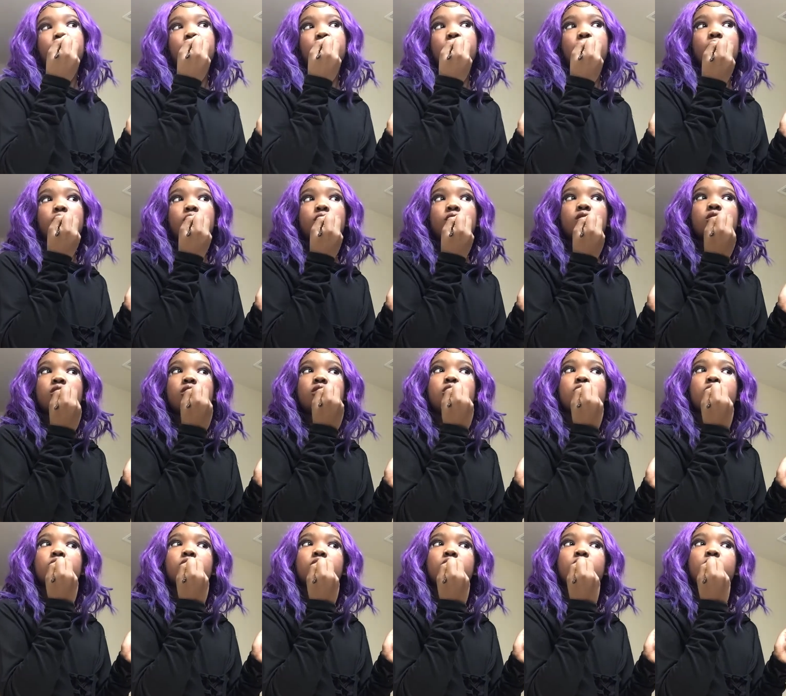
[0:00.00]
on my
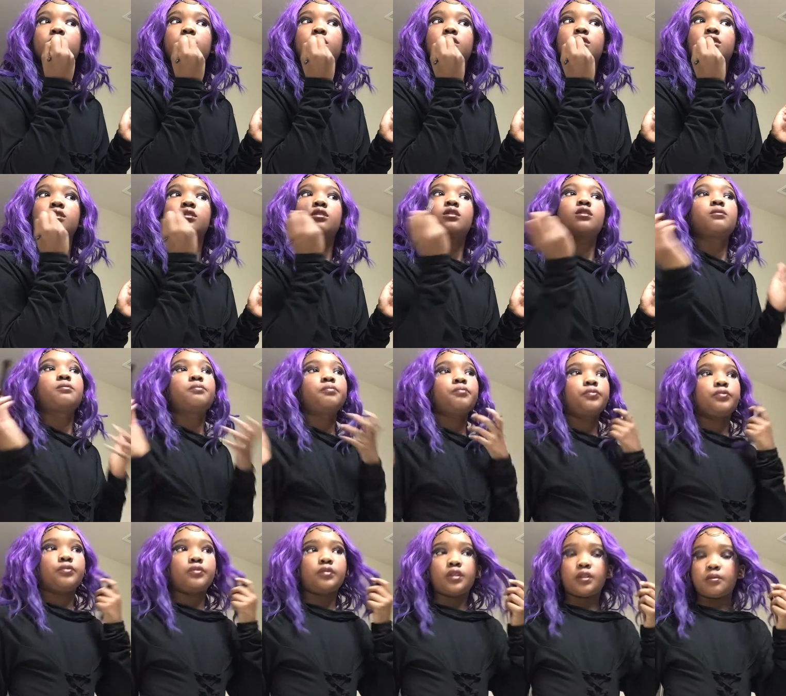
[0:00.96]
lips,
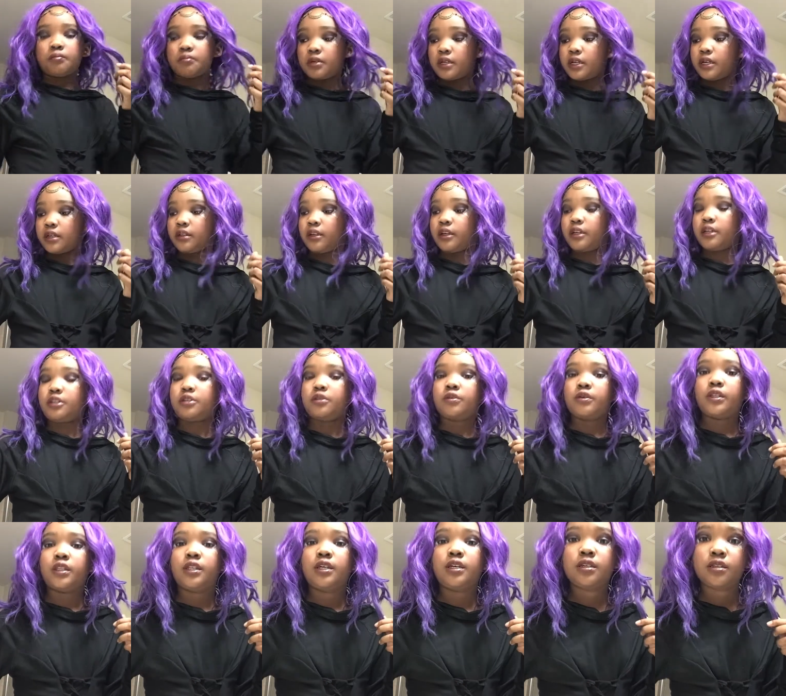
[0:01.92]
make it look
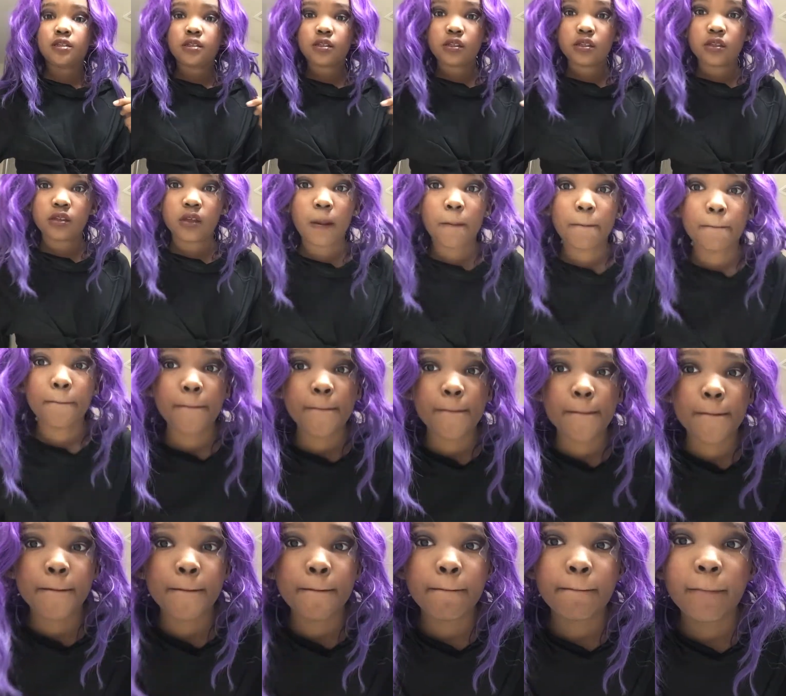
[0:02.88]
good,
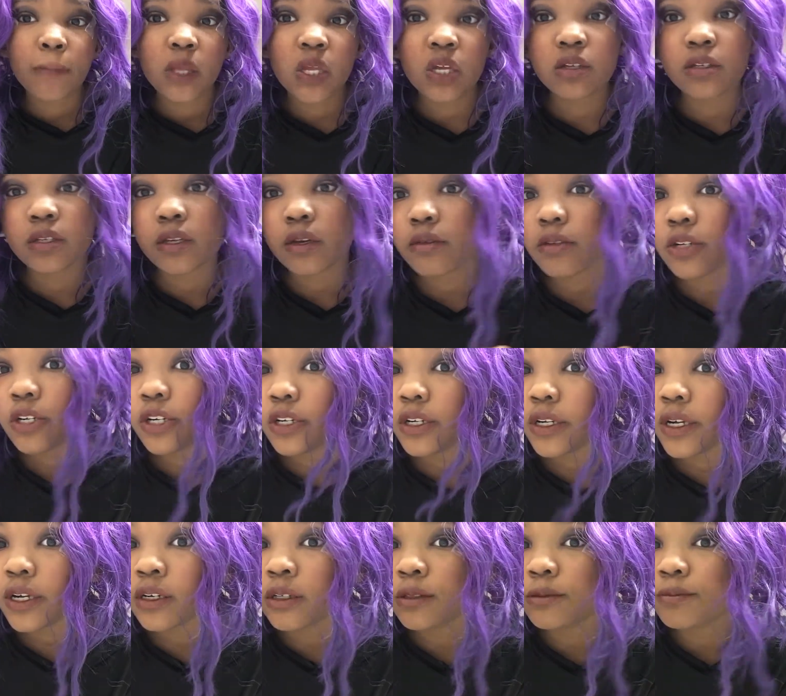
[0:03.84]
and this
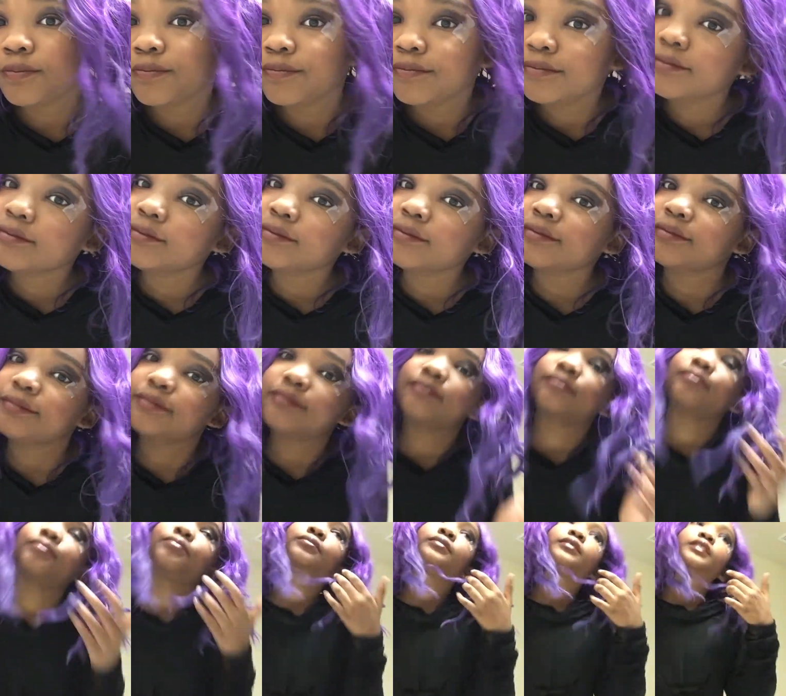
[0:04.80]
is how it looks.
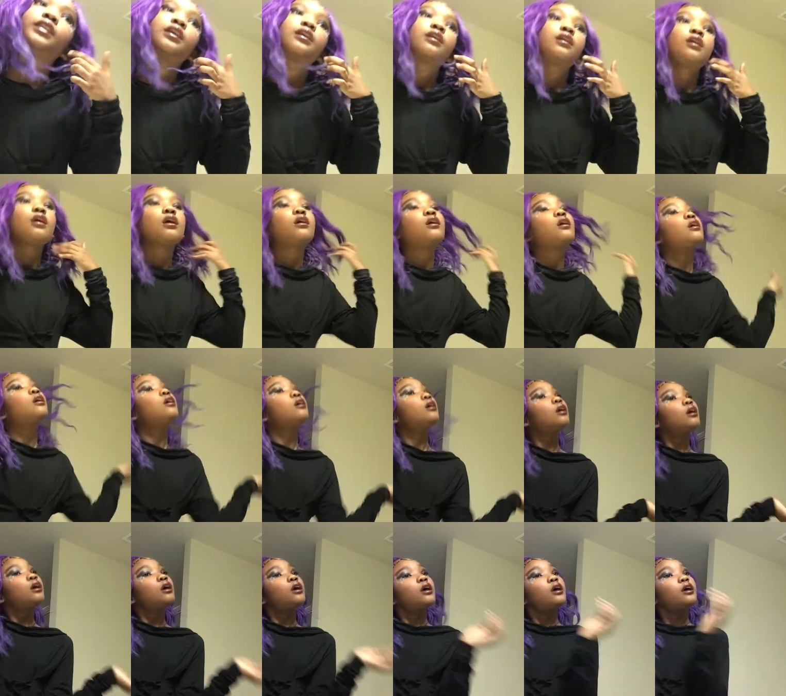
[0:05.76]
Tell me what you
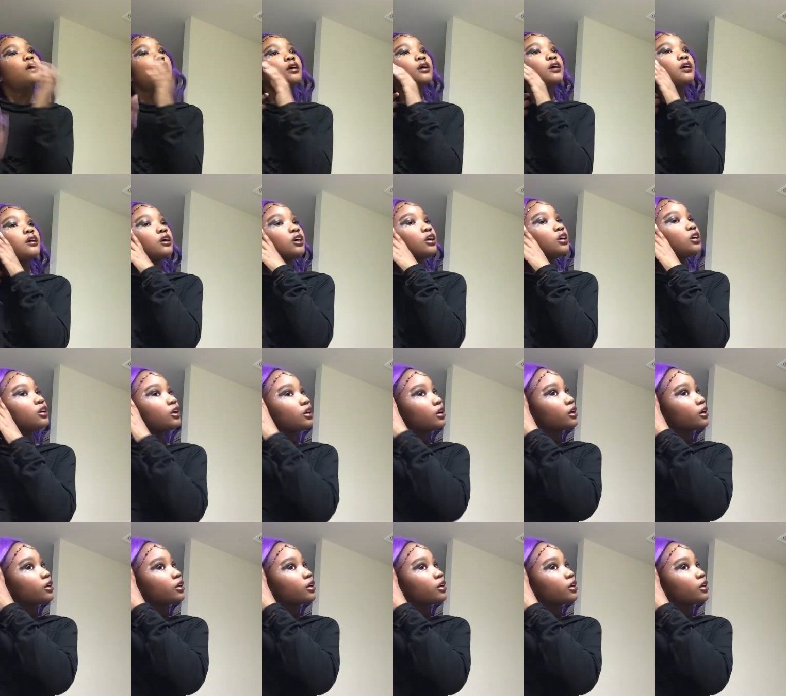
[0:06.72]
guys think.